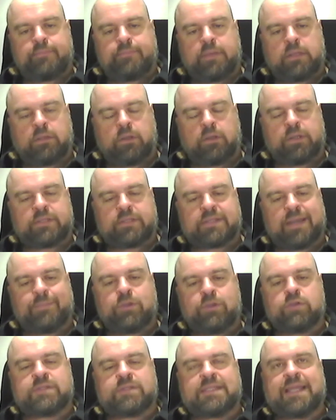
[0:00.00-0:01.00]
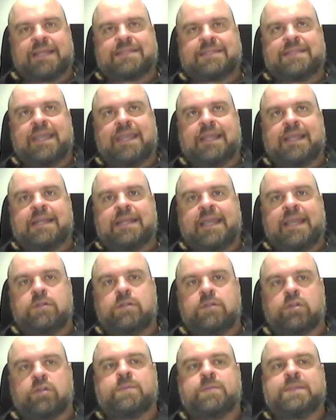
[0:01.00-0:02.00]
a lot of time using that technique
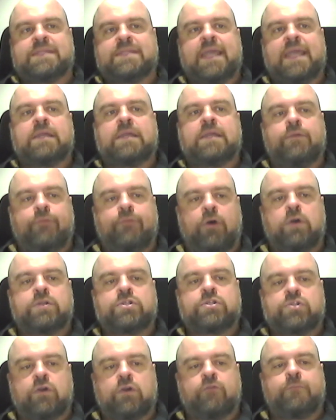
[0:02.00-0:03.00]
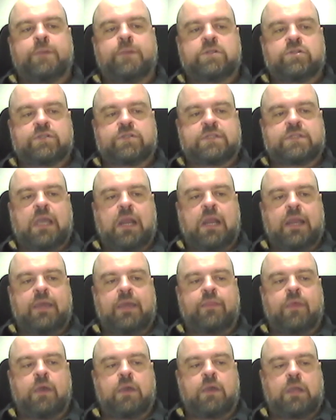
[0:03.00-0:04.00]
not to be taken advantage of, but just to clear
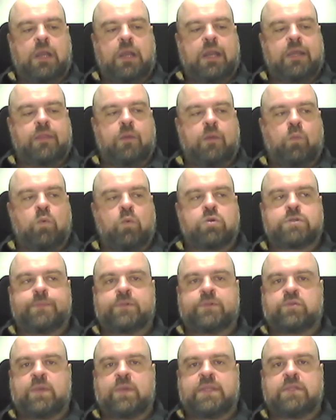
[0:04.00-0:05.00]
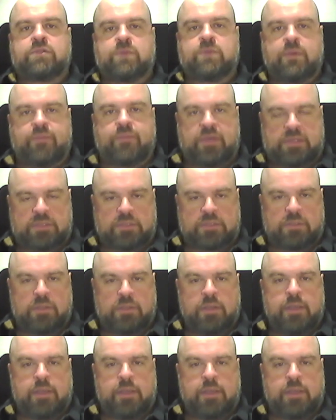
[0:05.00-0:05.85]
the water between the two of us.